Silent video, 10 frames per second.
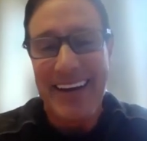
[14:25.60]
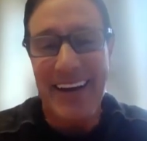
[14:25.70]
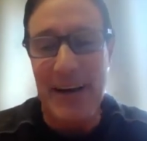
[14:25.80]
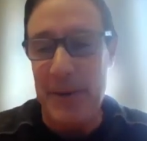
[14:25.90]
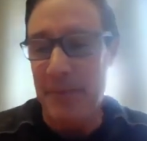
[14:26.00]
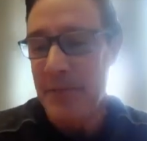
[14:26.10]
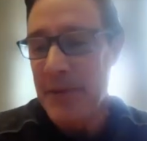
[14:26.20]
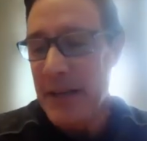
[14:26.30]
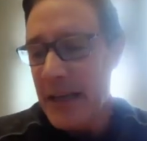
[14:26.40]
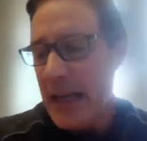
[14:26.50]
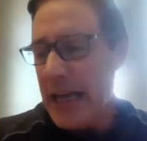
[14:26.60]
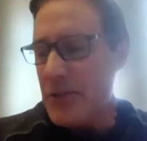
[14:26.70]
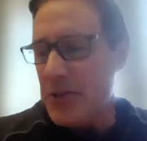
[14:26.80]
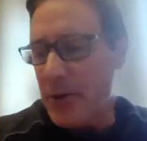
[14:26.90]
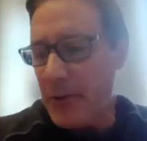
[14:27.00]
Um, and
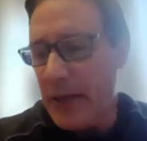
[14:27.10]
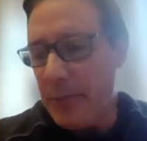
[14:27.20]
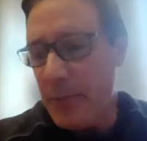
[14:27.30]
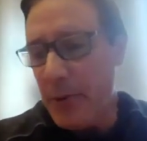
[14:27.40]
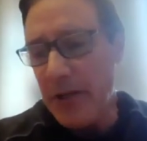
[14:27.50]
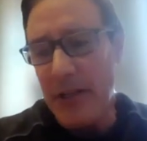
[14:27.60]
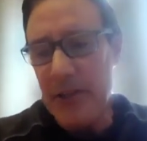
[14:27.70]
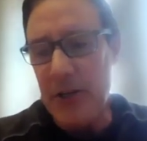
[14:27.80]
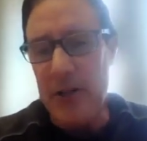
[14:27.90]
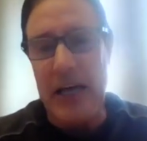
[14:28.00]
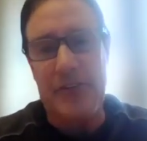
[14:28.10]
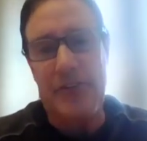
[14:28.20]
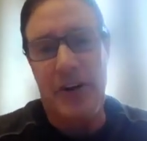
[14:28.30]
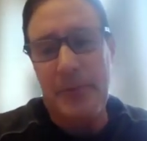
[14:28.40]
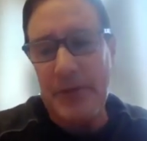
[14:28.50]
so it put, a lot of
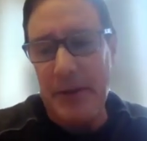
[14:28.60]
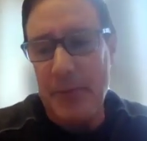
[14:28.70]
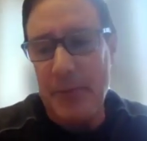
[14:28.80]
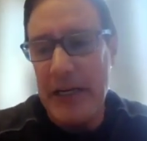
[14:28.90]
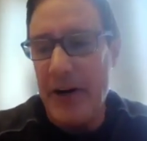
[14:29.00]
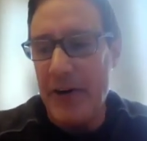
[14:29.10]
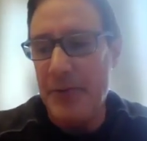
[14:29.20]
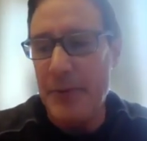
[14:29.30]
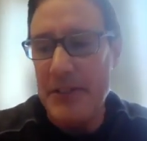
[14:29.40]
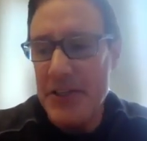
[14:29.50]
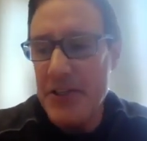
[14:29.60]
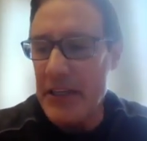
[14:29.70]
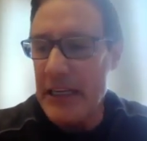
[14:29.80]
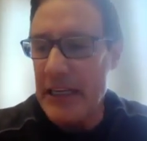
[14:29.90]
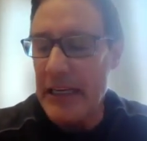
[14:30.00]
startups in a precarious
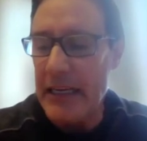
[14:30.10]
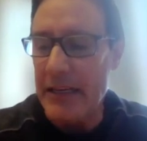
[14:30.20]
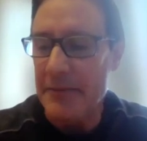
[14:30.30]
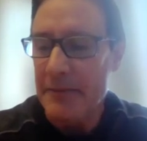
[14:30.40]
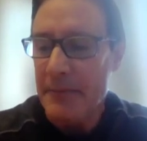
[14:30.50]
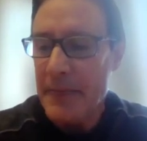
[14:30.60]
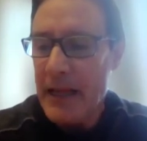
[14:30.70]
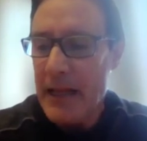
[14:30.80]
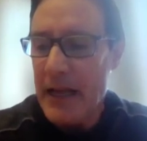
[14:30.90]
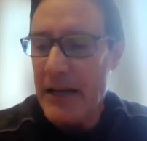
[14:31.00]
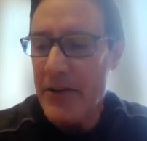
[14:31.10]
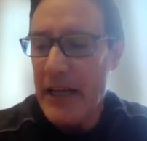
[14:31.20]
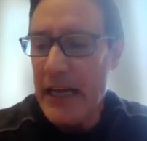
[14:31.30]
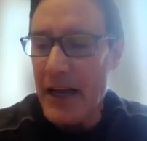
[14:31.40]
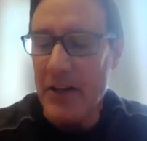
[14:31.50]
position. And I know they
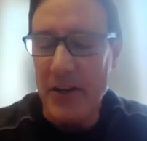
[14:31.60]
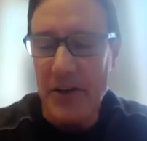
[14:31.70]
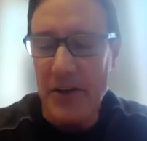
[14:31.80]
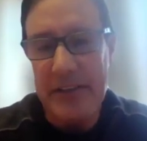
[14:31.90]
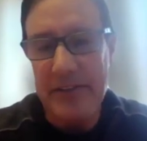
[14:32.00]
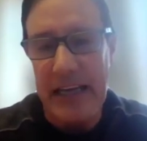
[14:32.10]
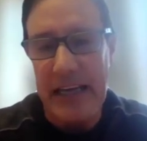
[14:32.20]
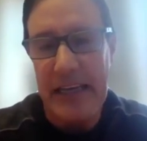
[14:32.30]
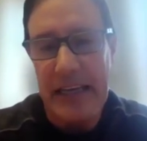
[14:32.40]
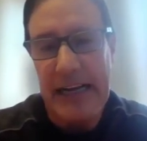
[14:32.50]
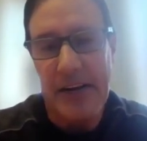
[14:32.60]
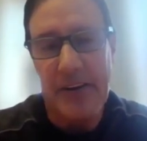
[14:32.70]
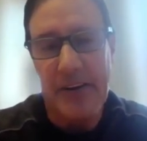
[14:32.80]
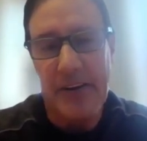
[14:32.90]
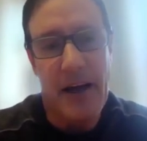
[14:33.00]
got close to taking it out of the
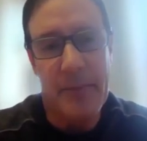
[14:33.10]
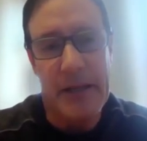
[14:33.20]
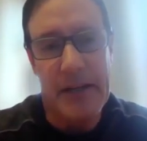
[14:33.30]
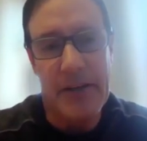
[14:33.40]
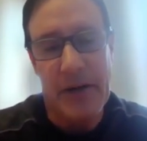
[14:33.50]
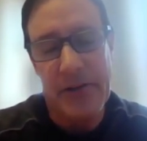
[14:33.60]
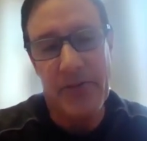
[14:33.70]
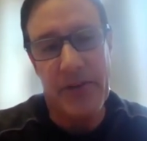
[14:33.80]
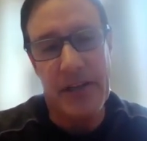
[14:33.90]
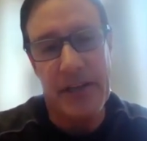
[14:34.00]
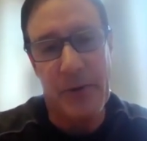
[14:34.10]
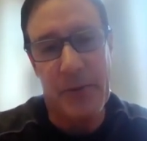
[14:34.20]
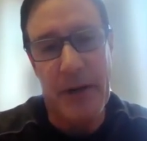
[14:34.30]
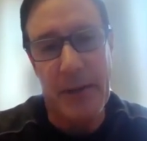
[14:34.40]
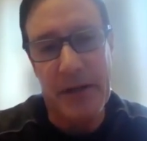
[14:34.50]
law, but, interestingly, the
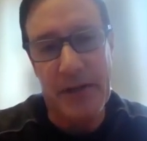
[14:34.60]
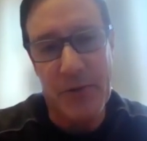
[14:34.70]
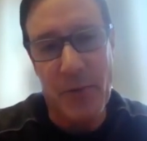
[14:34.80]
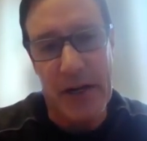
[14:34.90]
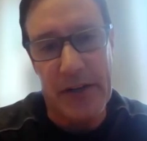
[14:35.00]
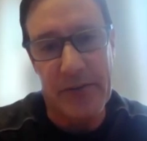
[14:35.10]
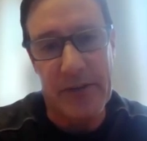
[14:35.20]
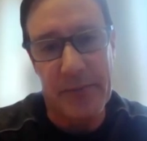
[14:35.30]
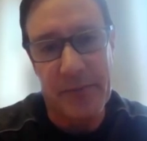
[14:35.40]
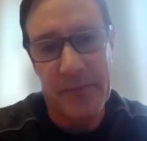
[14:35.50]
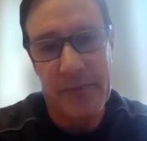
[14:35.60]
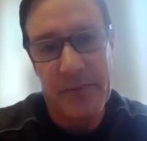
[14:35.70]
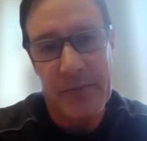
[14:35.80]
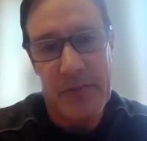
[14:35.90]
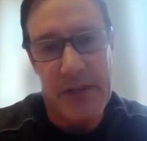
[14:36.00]
Republicans wanted
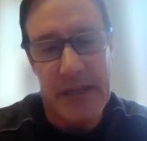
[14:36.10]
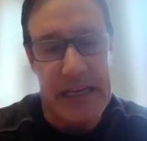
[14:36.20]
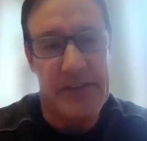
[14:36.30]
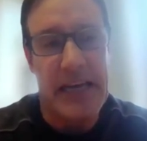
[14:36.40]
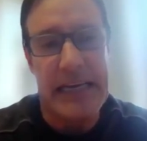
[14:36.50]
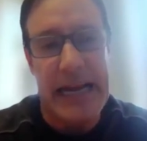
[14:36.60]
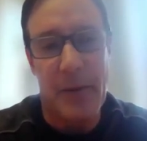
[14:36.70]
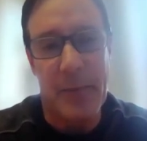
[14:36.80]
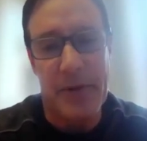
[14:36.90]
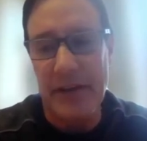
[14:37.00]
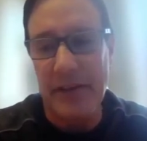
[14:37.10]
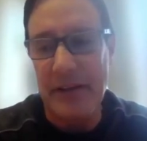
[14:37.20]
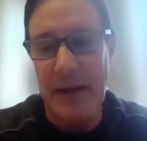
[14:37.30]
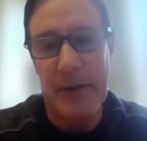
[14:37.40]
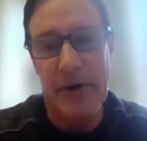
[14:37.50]
to get it taken out, but then the
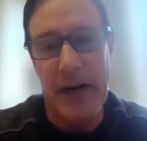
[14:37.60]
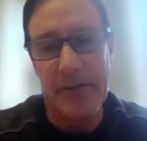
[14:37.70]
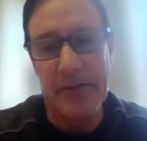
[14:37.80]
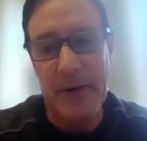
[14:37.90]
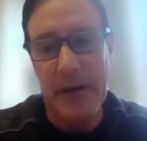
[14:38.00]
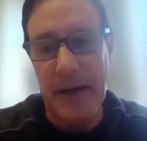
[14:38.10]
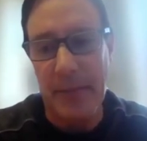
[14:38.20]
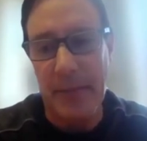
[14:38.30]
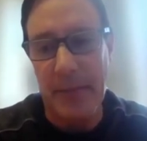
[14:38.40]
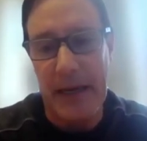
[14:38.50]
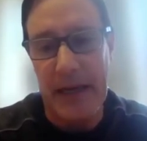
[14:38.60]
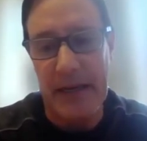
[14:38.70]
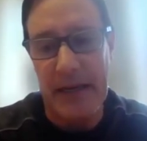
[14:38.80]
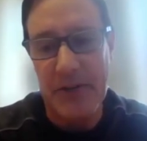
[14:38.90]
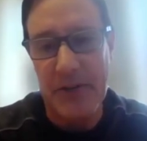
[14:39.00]
Democrats made
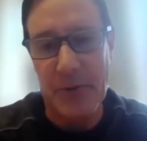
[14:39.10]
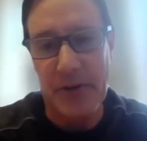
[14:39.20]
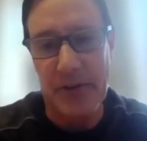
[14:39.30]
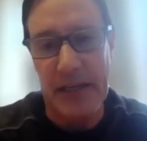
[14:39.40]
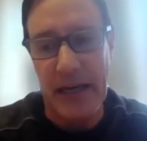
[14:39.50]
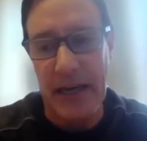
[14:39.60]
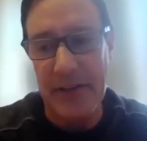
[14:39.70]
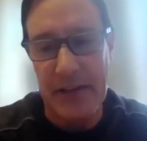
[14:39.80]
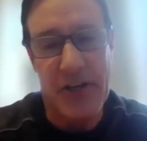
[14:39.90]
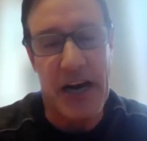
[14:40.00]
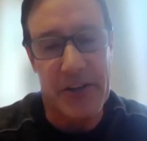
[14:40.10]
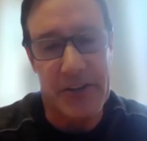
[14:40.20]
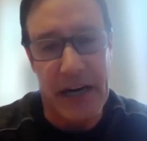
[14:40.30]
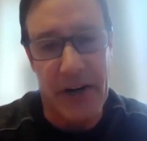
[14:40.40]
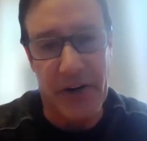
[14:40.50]
an issue with the child
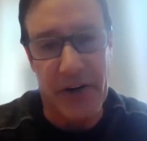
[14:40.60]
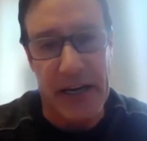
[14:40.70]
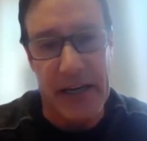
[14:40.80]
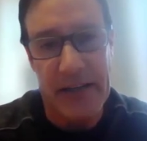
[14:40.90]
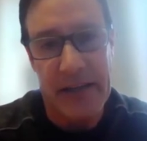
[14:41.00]
care credit.